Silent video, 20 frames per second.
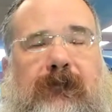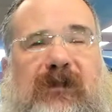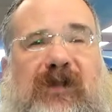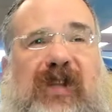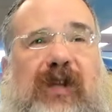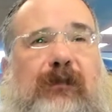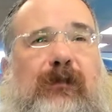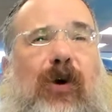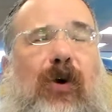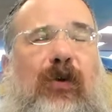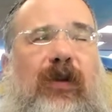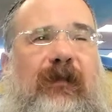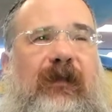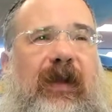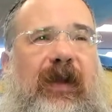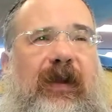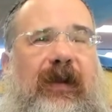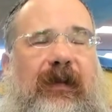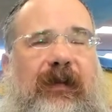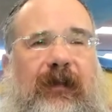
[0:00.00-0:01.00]

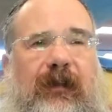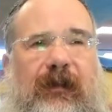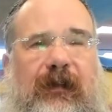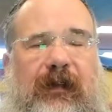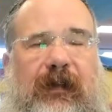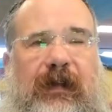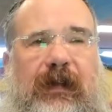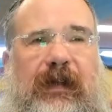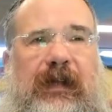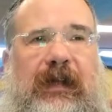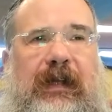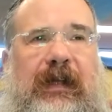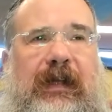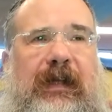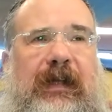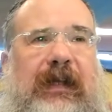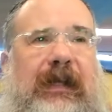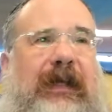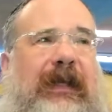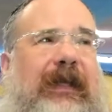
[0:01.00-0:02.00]
demotivated,
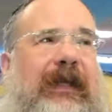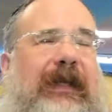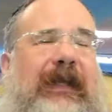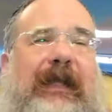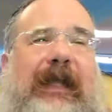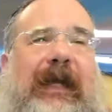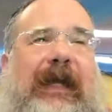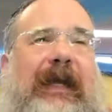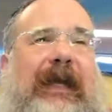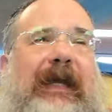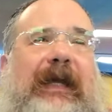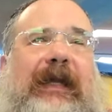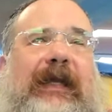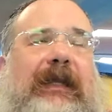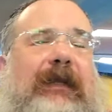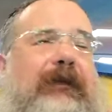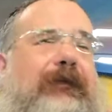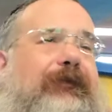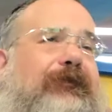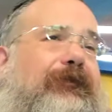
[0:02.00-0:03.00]

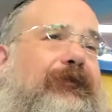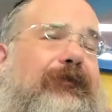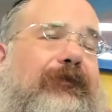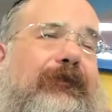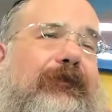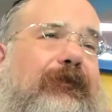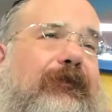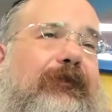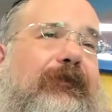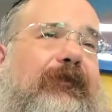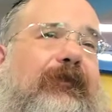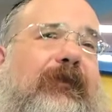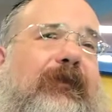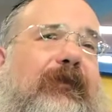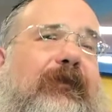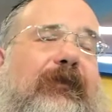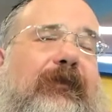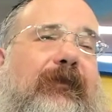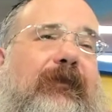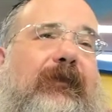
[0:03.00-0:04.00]
then
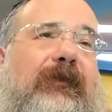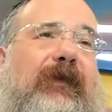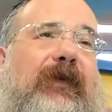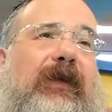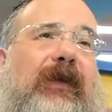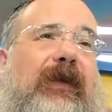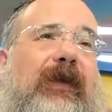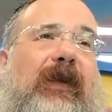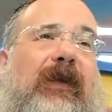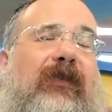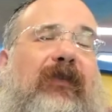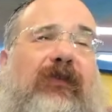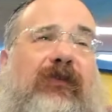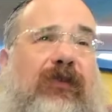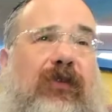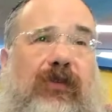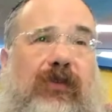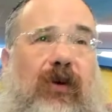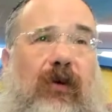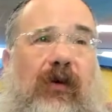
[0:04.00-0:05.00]
it's
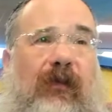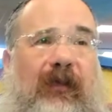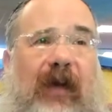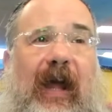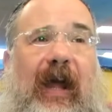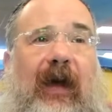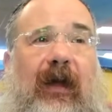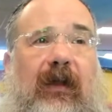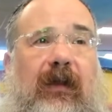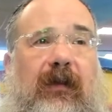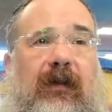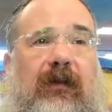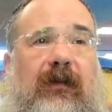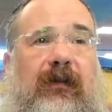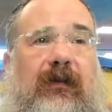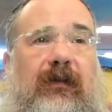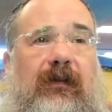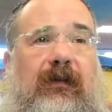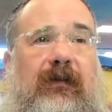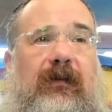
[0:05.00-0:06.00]
to no avail.
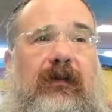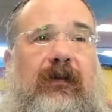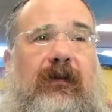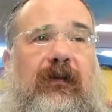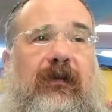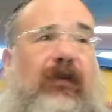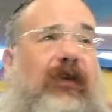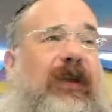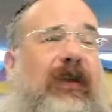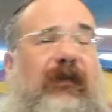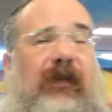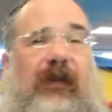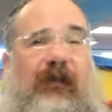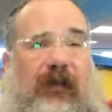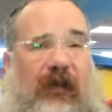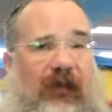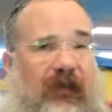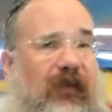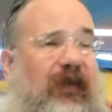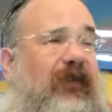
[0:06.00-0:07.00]
So even if
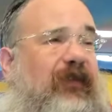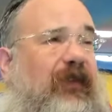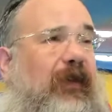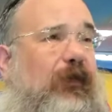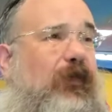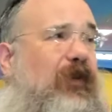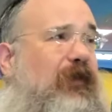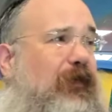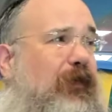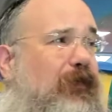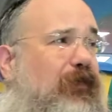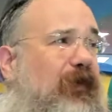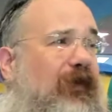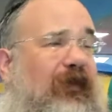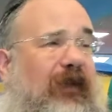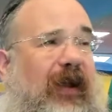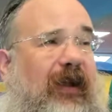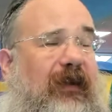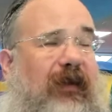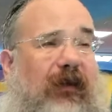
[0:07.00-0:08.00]
the system we've been
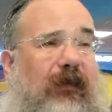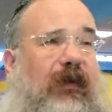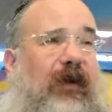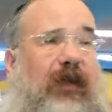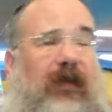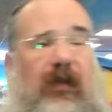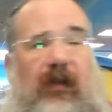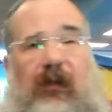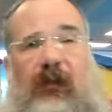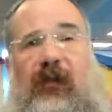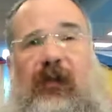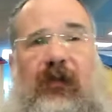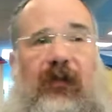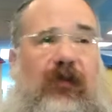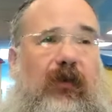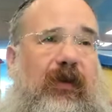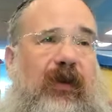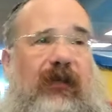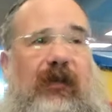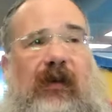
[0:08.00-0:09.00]
presented with in the first
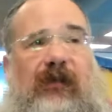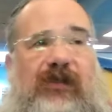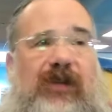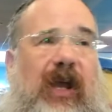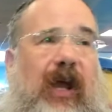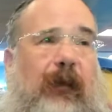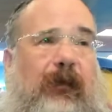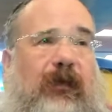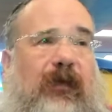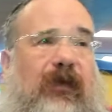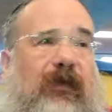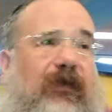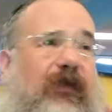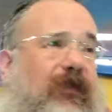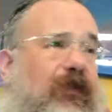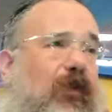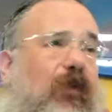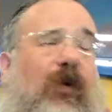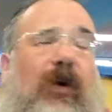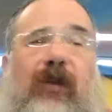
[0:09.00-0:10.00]
25 chapters
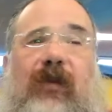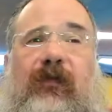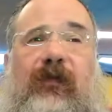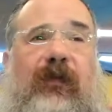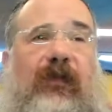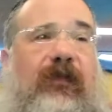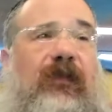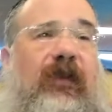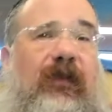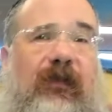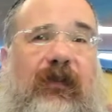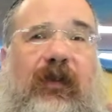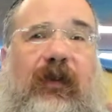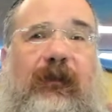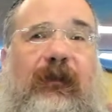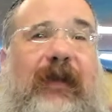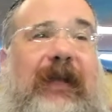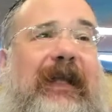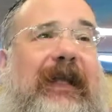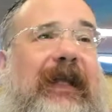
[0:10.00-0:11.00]
is a wonderful
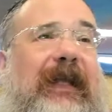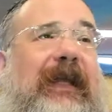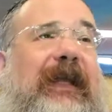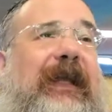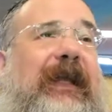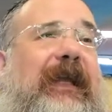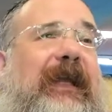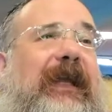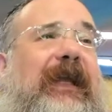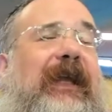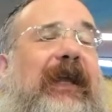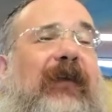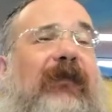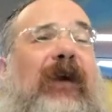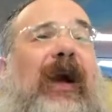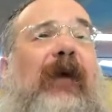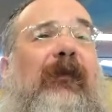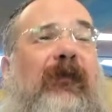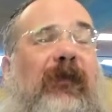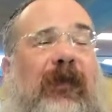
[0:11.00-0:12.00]
system, if
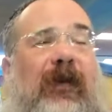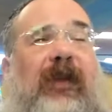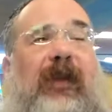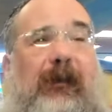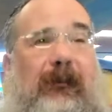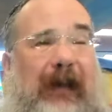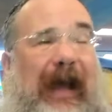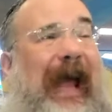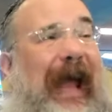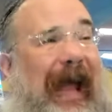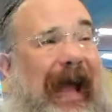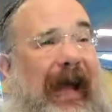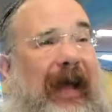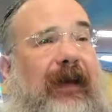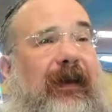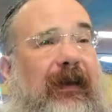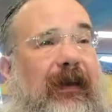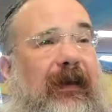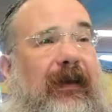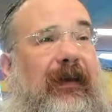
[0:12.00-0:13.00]
I'm feeling
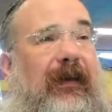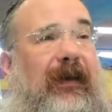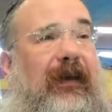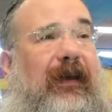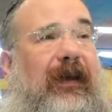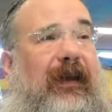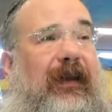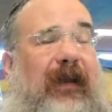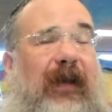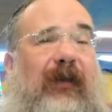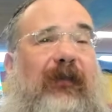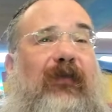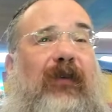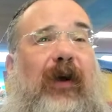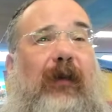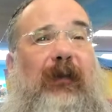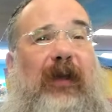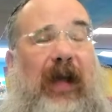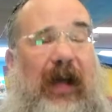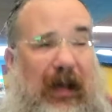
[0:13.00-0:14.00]
bad and therefore
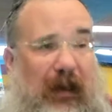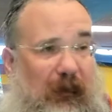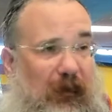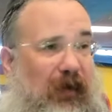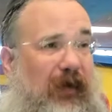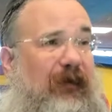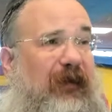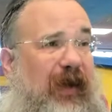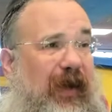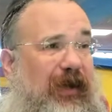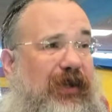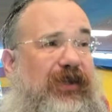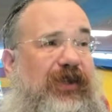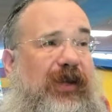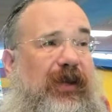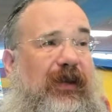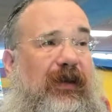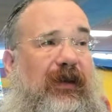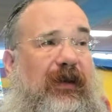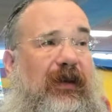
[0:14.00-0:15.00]
I'm lacking
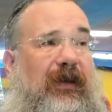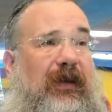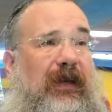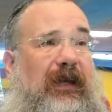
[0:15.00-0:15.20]
motivation,